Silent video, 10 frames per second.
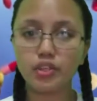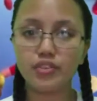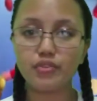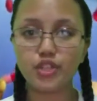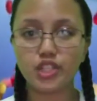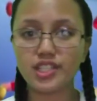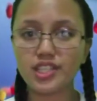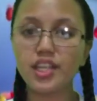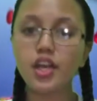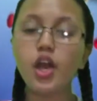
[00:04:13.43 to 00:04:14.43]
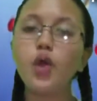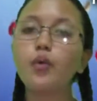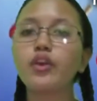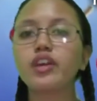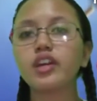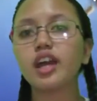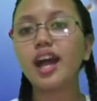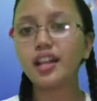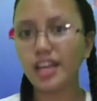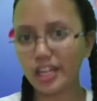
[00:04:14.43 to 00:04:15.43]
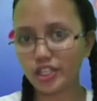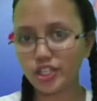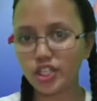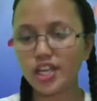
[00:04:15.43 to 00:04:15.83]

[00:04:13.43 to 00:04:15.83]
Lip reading: deficiency where their LH